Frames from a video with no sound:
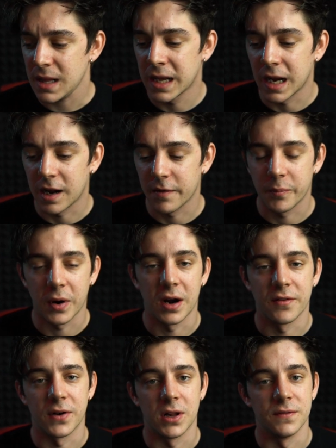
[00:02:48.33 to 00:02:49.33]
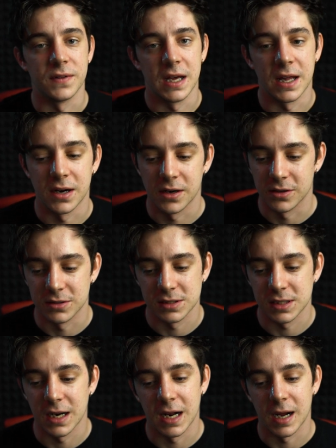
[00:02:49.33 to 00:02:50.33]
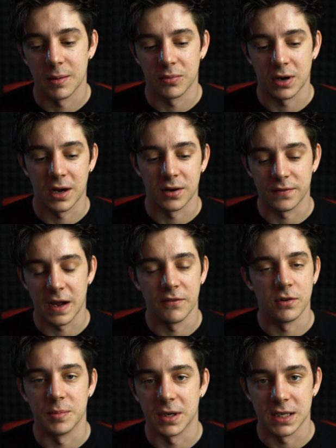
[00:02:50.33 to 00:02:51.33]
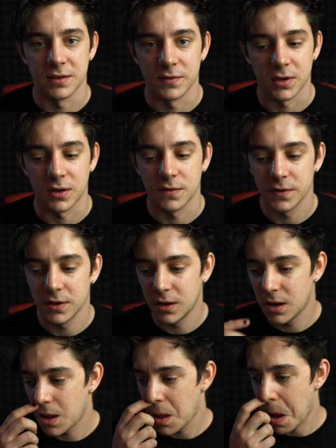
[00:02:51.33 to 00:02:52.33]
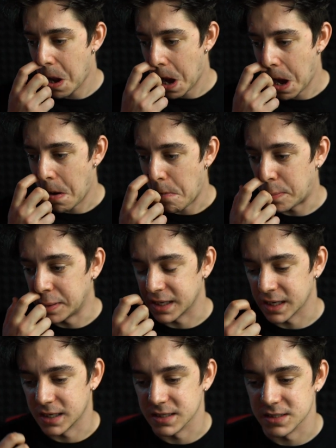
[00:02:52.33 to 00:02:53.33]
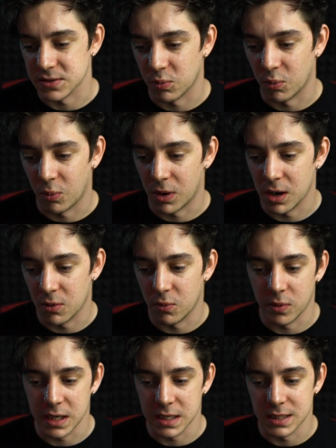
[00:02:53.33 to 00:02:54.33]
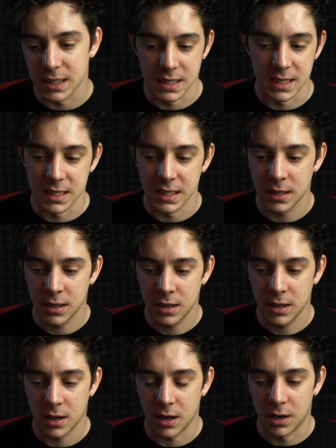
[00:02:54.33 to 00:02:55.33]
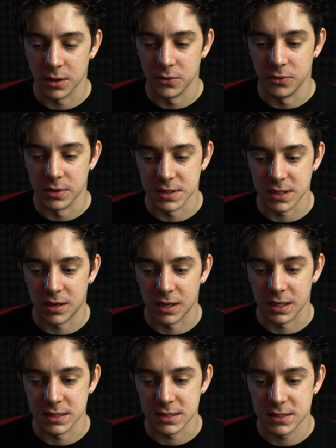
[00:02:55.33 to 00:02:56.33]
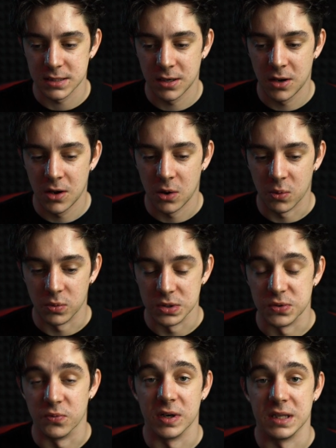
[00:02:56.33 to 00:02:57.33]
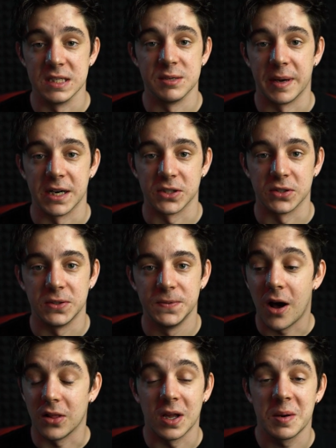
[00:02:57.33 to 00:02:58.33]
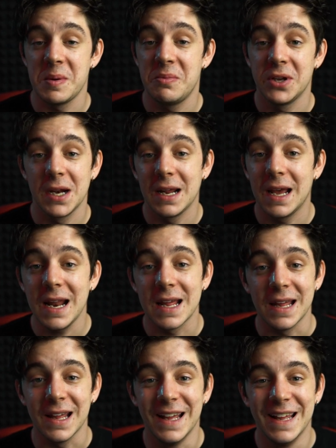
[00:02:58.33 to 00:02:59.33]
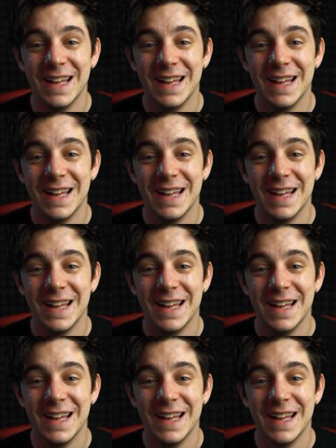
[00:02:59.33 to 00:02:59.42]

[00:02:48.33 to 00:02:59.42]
and I am proud of all of the editors and I am proud of everybody involved because what we did on Unus Annus was really special. A lot of people didn't get it.